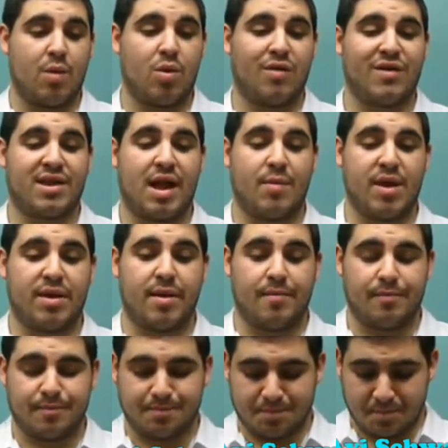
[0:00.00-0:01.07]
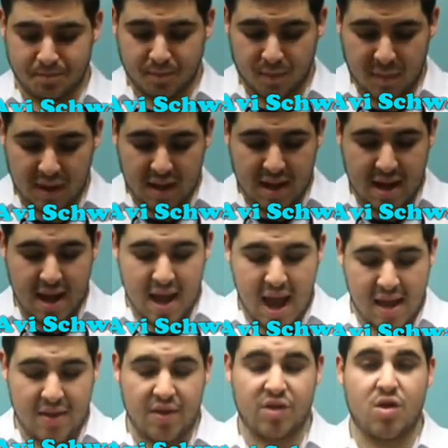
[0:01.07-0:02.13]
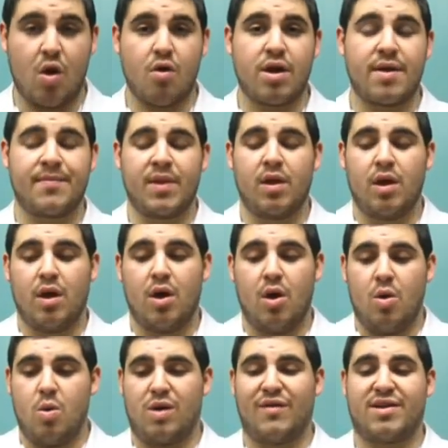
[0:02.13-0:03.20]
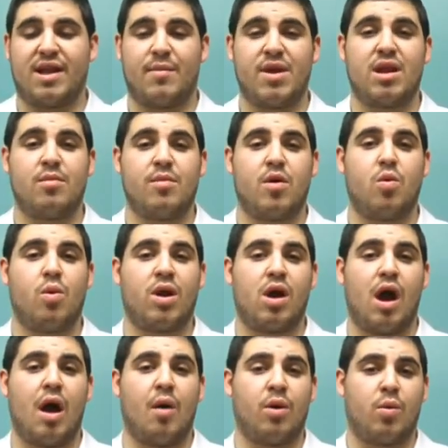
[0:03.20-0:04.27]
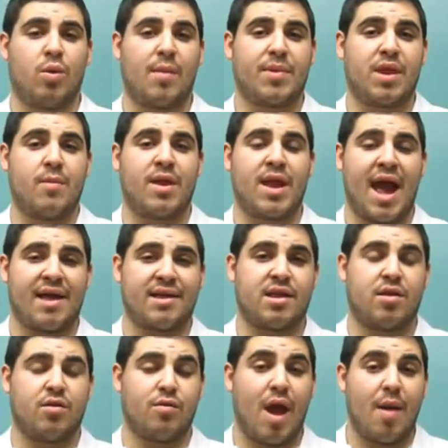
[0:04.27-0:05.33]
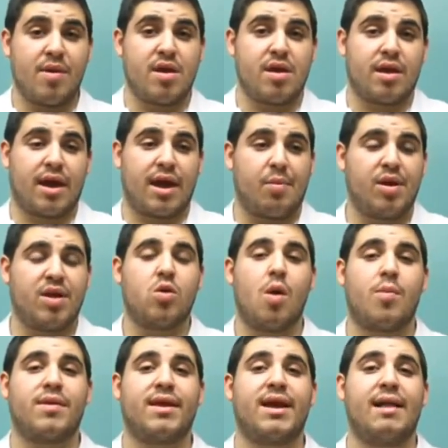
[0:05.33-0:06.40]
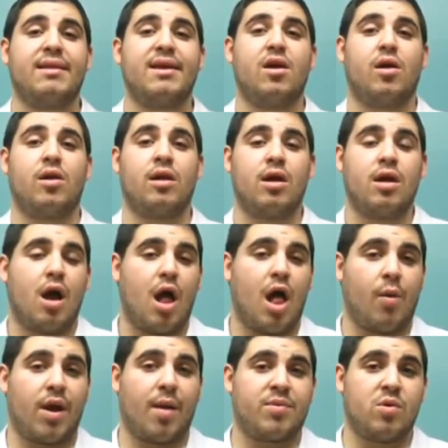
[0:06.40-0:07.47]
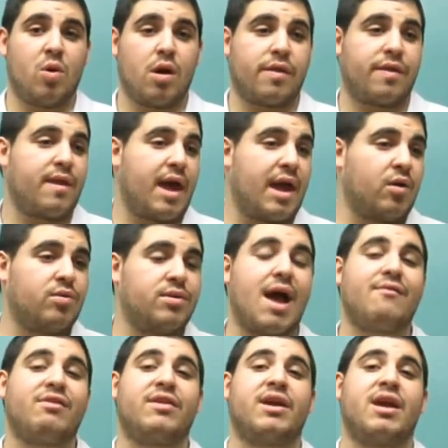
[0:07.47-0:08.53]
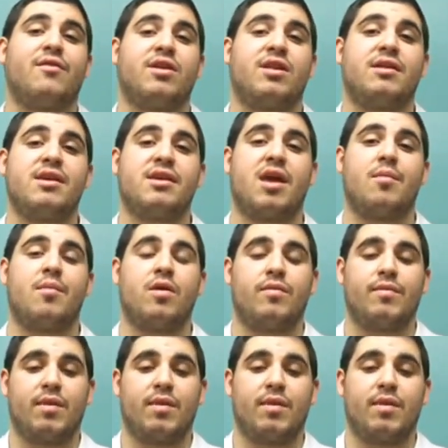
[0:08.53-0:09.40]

and one of his Talmidim. And in the story, one of his Talmidim went, uh, went up to him and asked, Rebbe, can I please go up to the Galileo, all the way up north, and go down to the Kivrei Tzadikim?